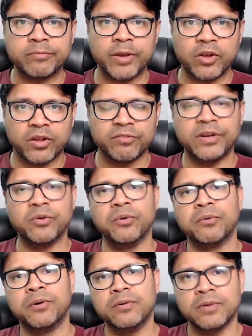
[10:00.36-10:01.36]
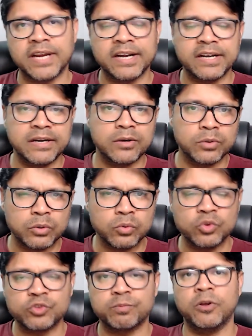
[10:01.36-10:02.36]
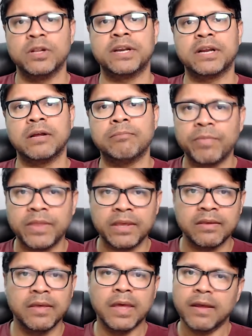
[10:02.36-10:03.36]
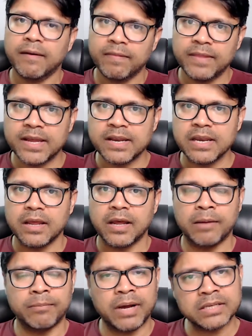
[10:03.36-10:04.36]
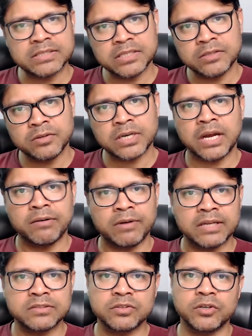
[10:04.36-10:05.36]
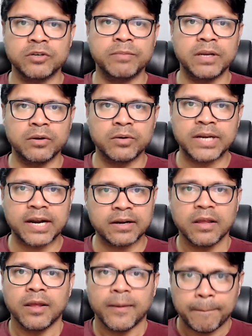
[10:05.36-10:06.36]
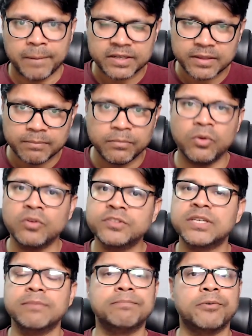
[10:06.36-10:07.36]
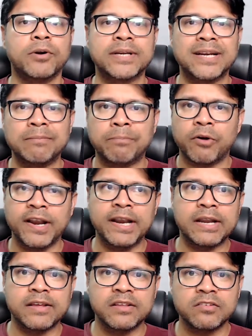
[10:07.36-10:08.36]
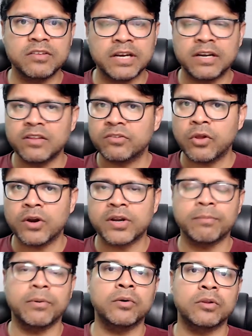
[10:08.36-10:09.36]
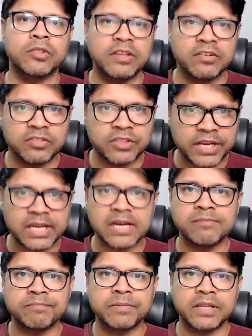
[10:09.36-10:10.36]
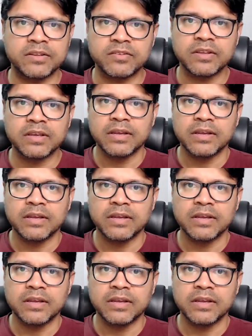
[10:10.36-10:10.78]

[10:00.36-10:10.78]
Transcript: because we don't want to get into too smaller company, then a Marksan or a Aavas could be looked at. But the most important point is, it is not about these 3 companies.